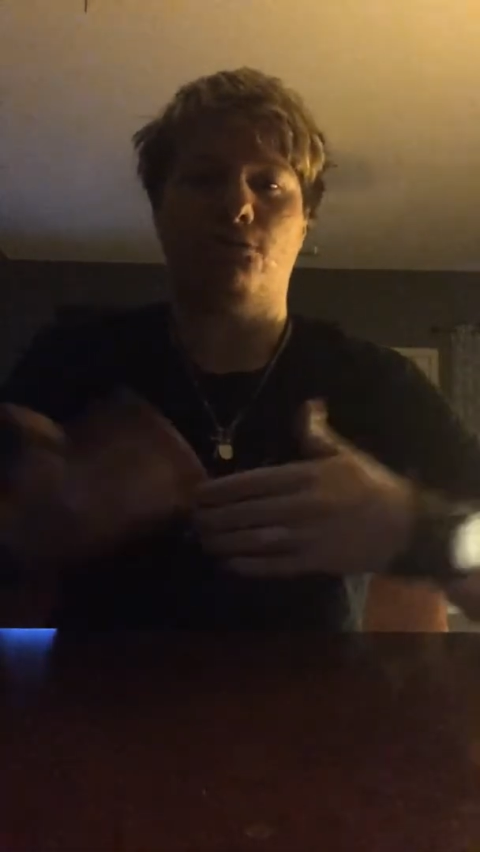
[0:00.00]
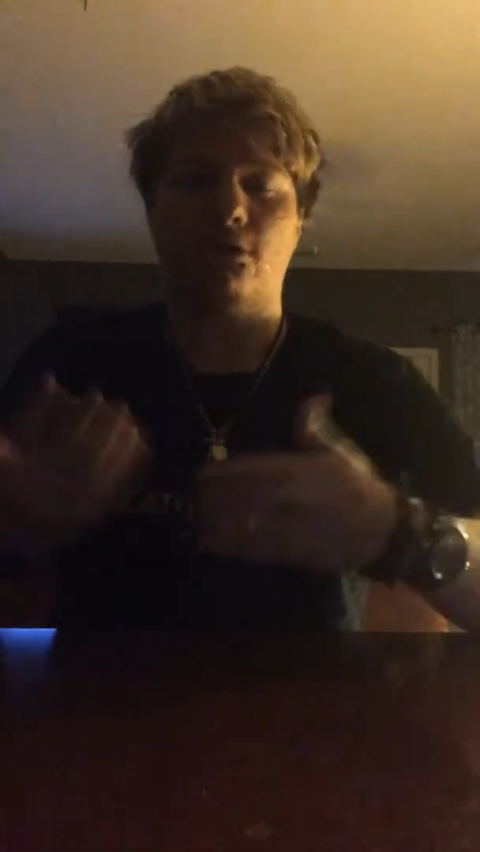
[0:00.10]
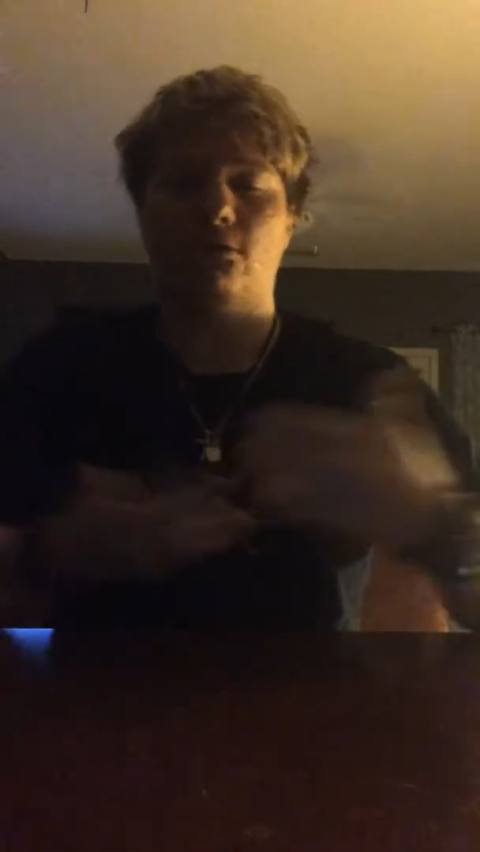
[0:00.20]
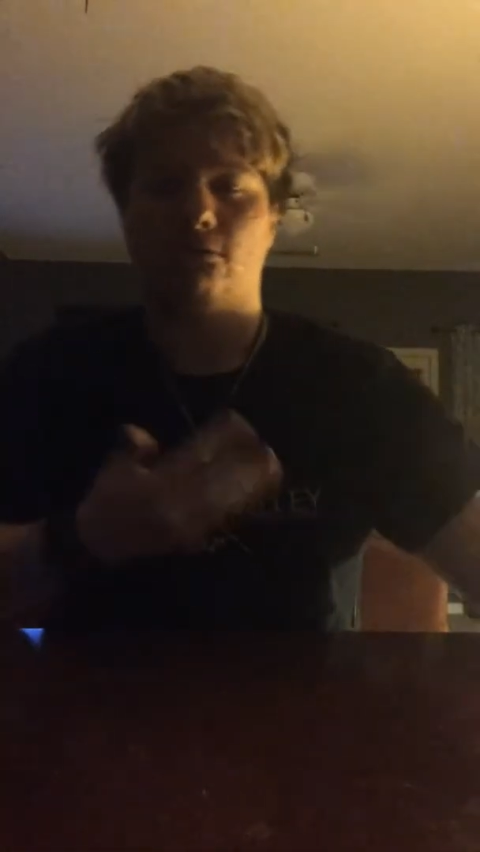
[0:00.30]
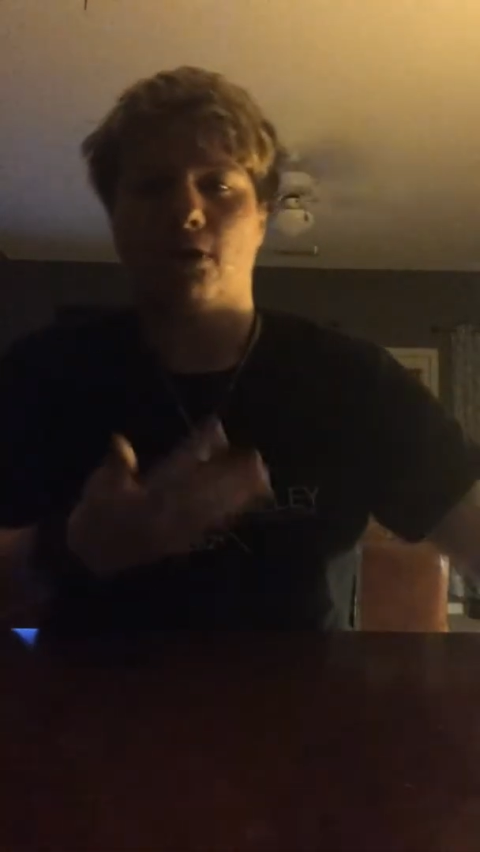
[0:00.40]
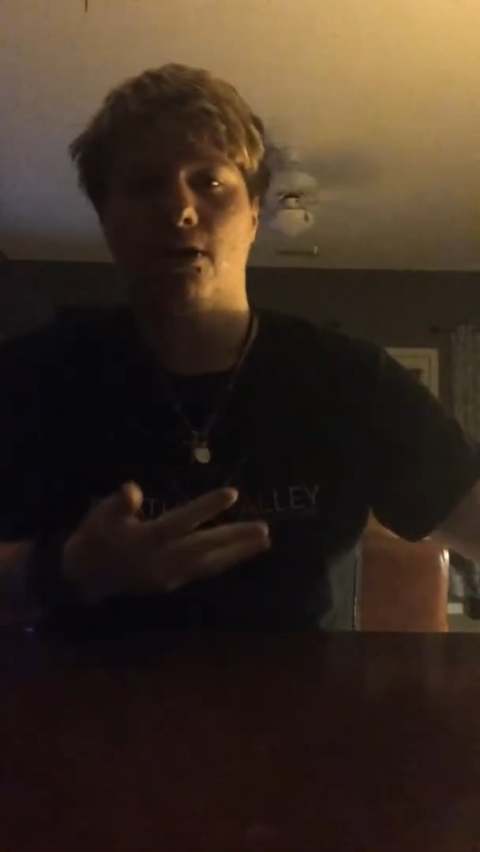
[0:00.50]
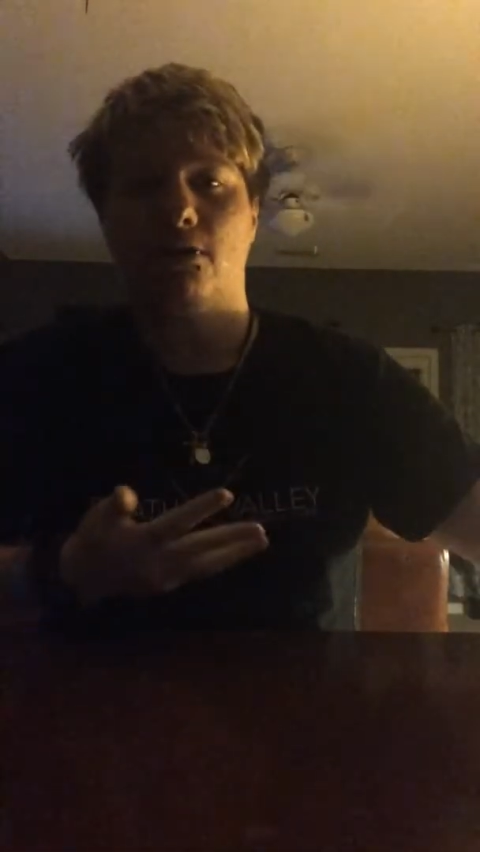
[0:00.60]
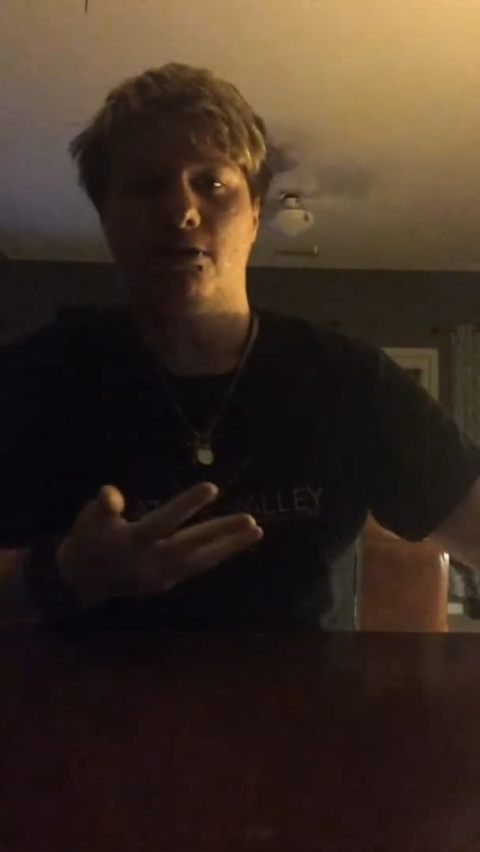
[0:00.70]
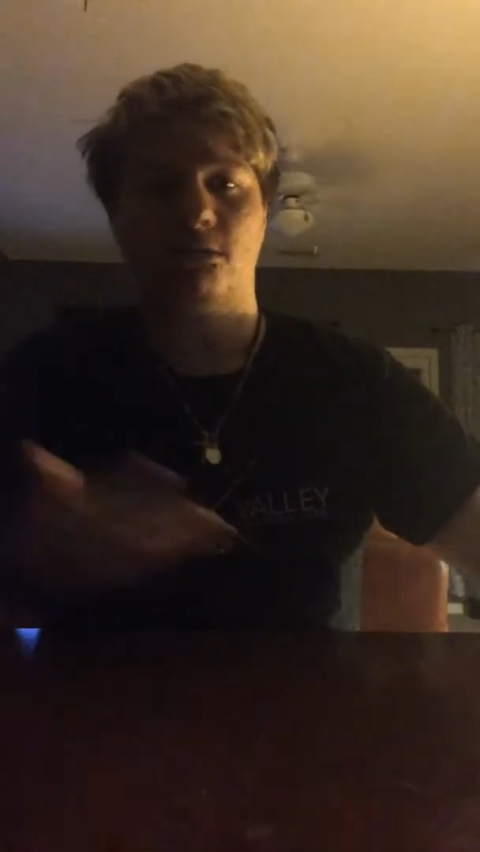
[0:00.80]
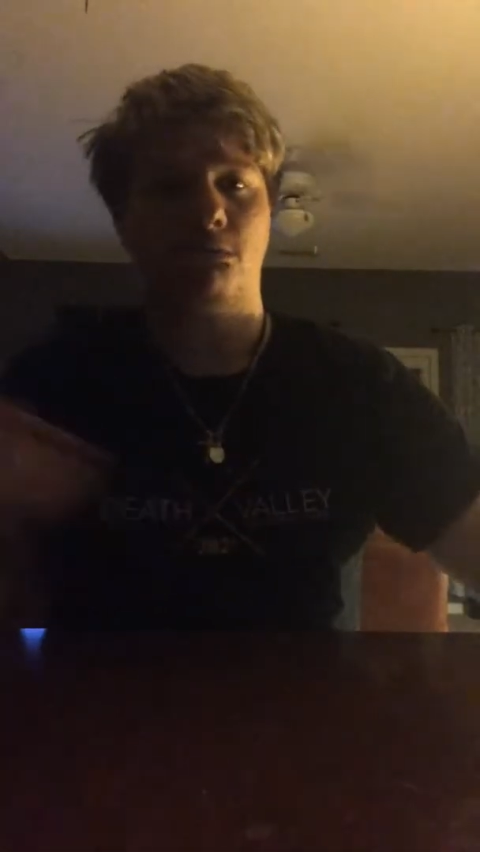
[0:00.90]
the world around
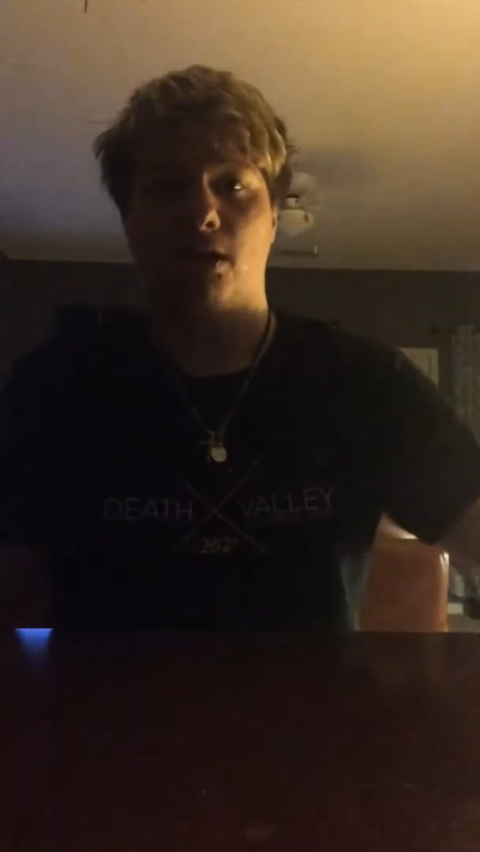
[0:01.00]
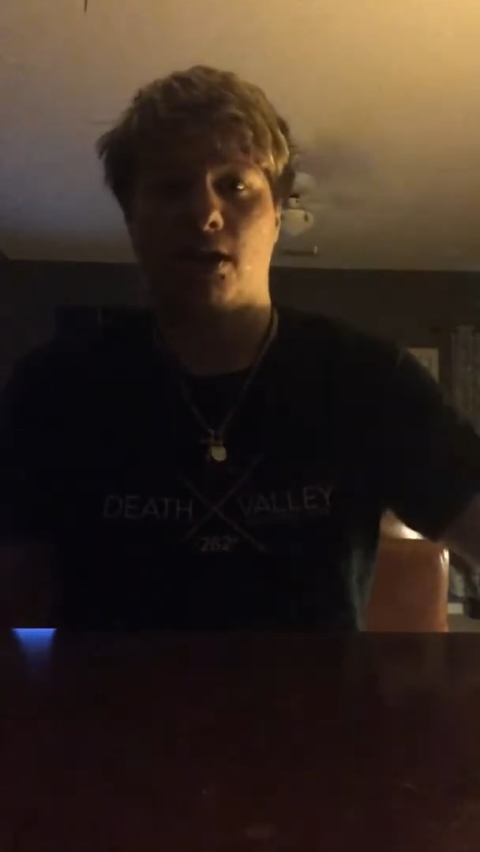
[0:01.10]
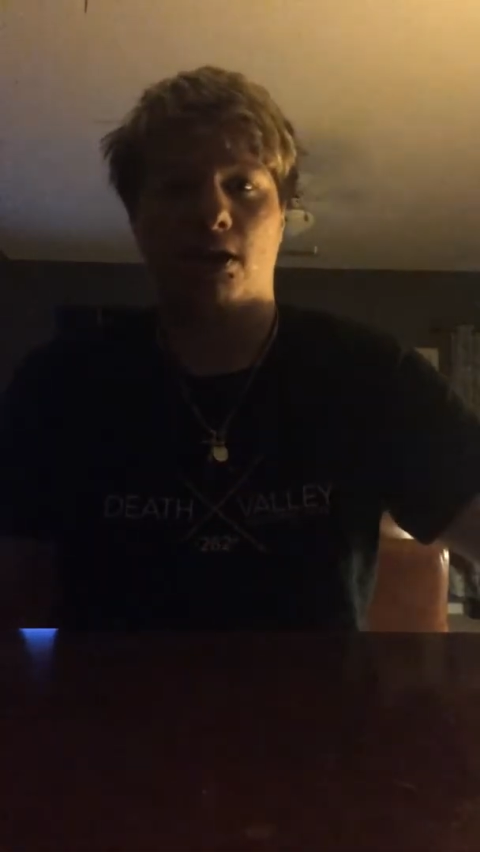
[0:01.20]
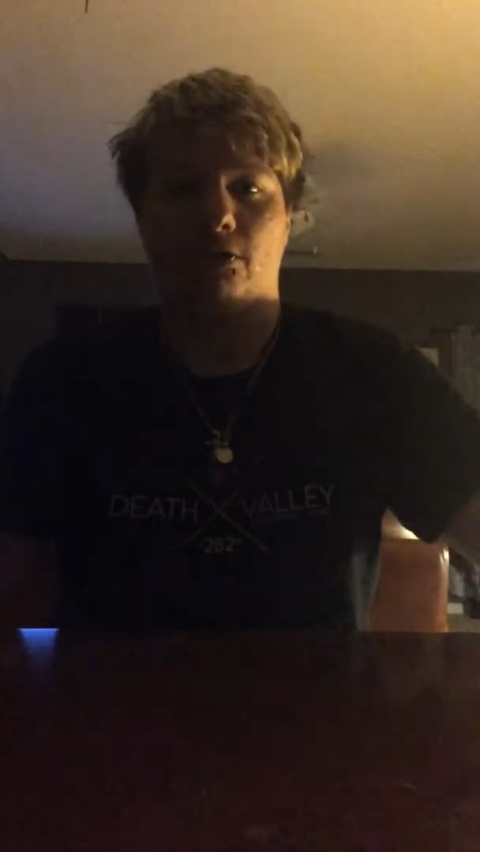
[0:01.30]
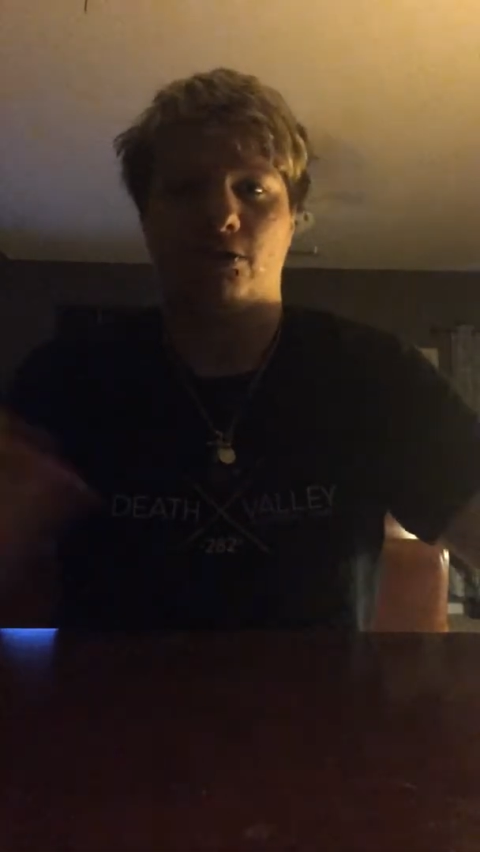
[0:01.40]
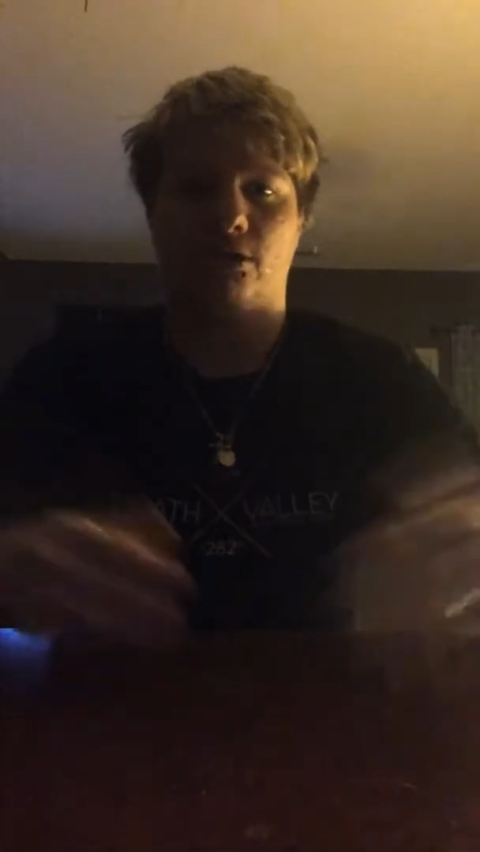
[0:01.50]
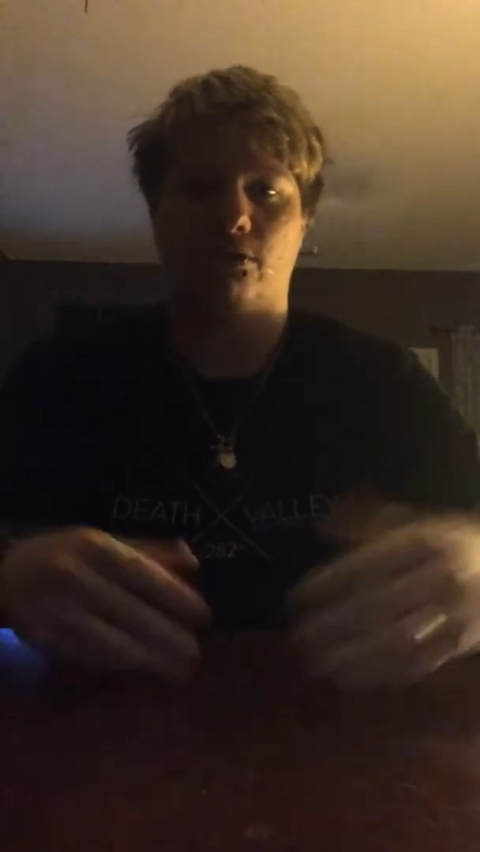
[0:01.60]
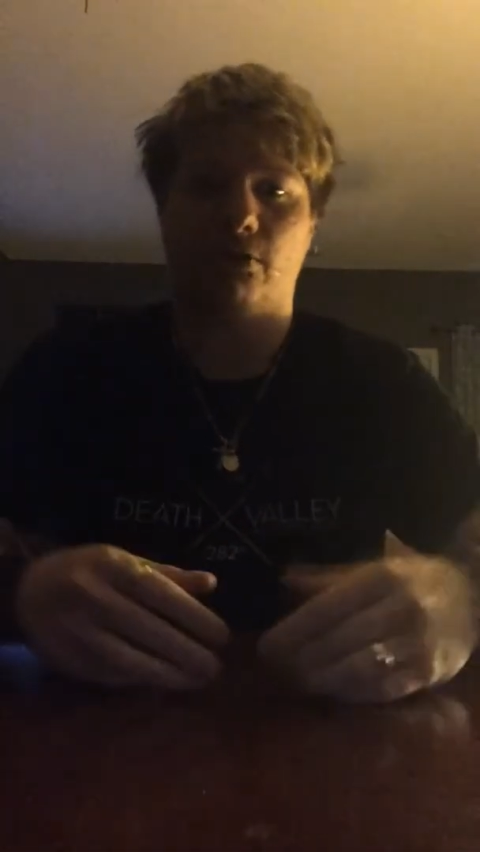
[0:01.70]
us, it can't just